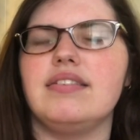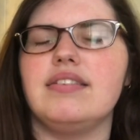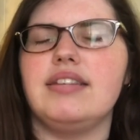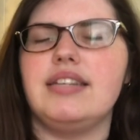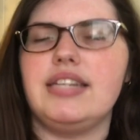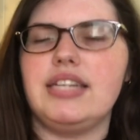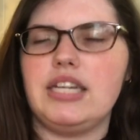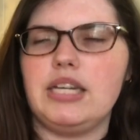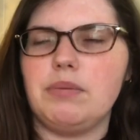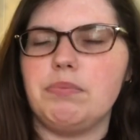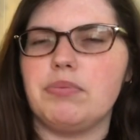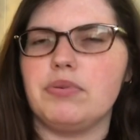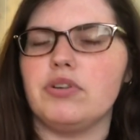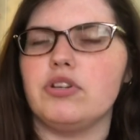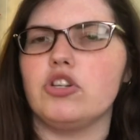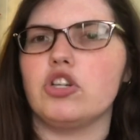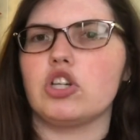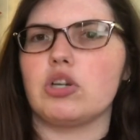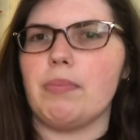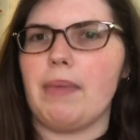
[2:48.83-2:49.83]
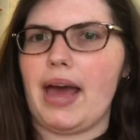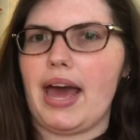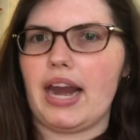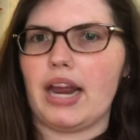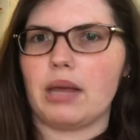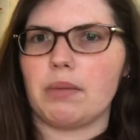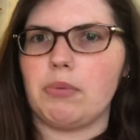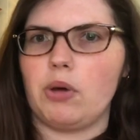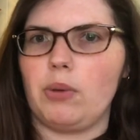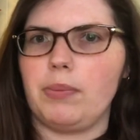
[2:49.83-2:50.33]
deep,
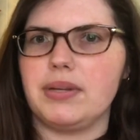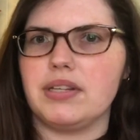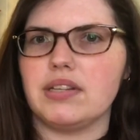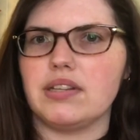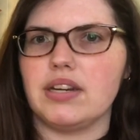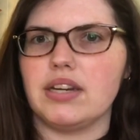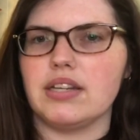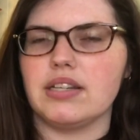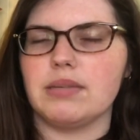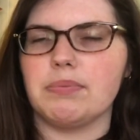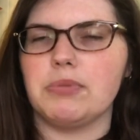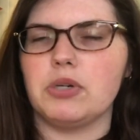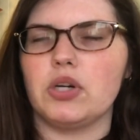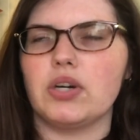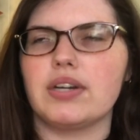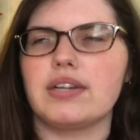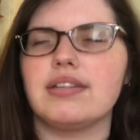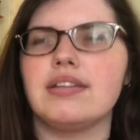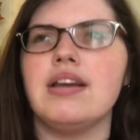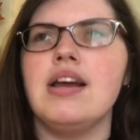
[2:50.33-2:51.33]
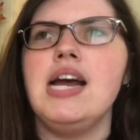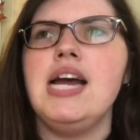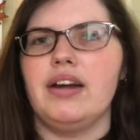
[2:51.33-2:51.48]
dramatic moments in his books.